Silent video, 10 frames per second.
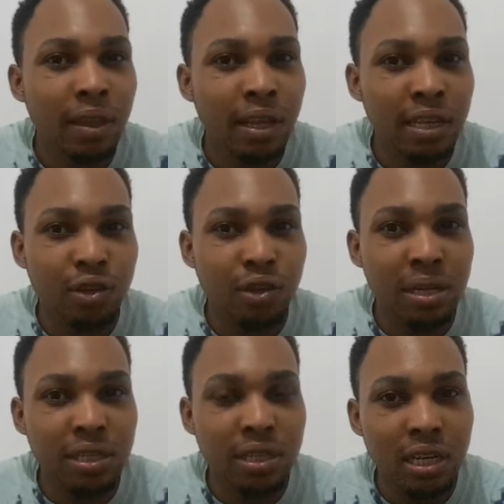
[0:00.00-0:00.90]
That's what I
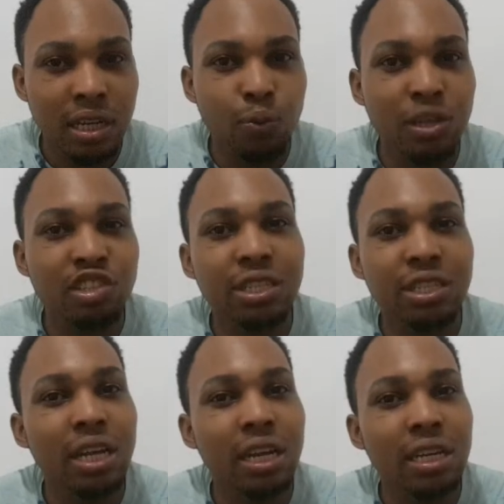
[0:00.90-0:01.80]
say, in which the
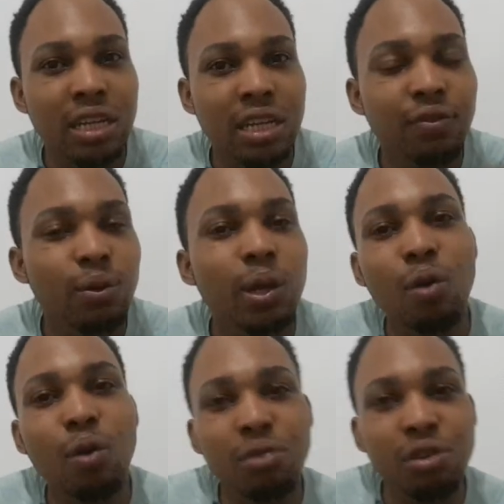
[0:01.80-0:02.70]
song is not fully
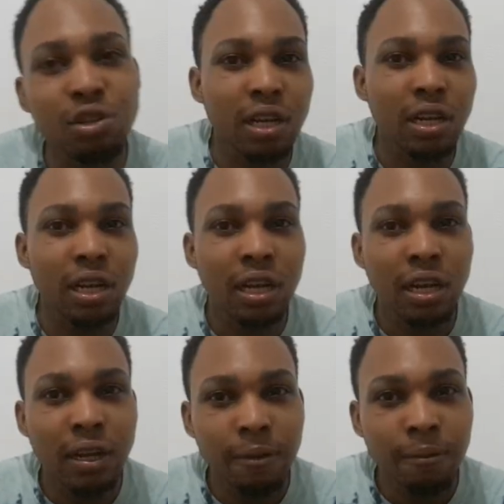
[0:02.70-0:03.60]
commercial.
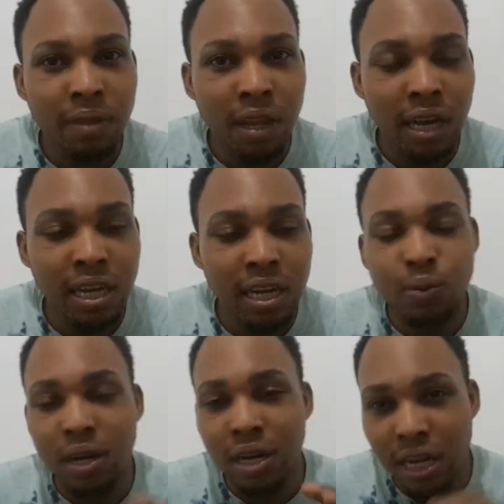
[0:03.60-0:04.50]
And that's
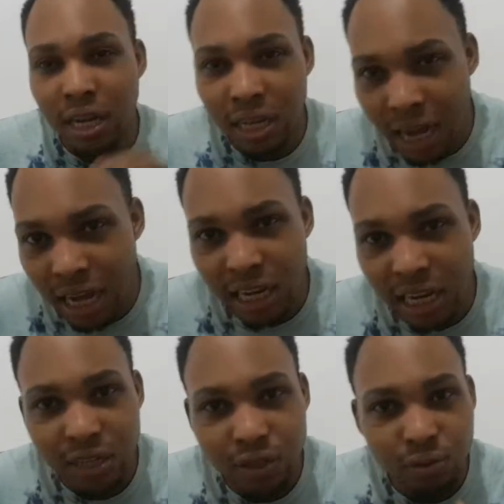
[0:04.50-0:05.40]
why Alkaline
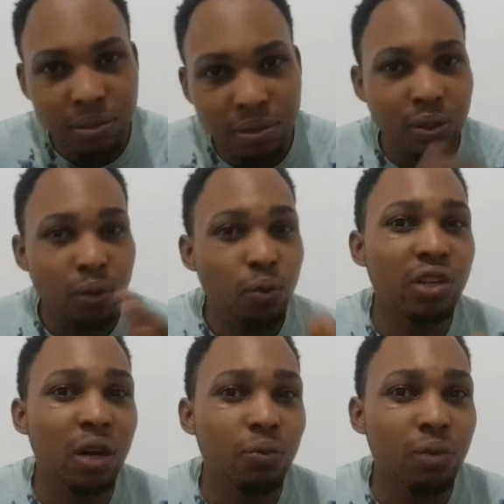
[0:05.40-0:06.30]
to me with
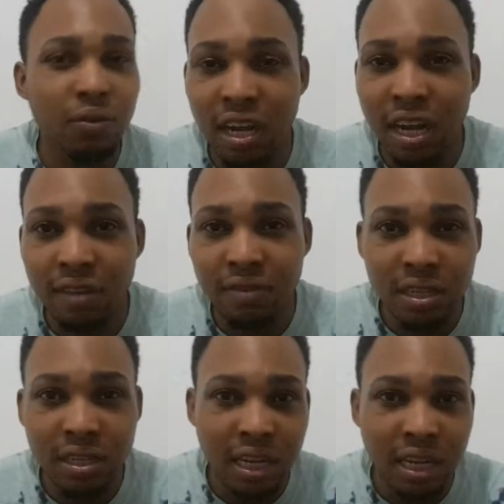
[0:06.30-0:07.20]
Ocean Wave would have
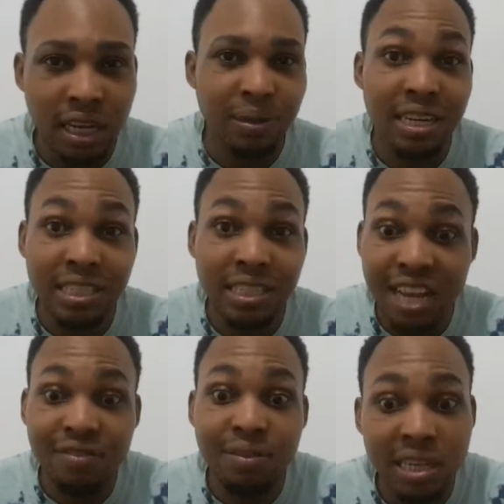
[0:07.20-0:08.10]
the edge, because
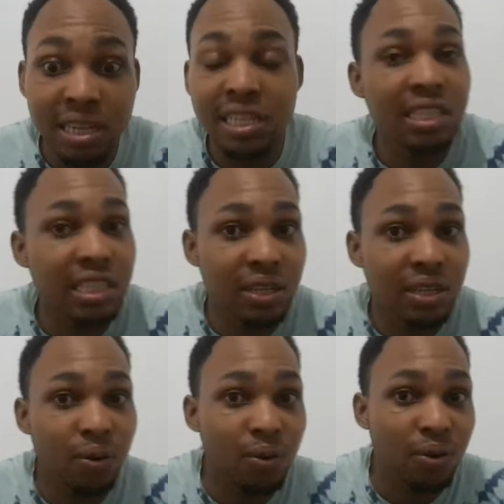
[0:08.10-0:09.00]
everybody can sing the
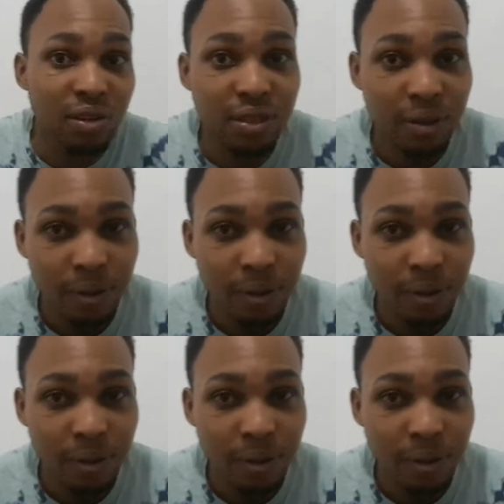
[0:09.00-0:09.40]
chorus.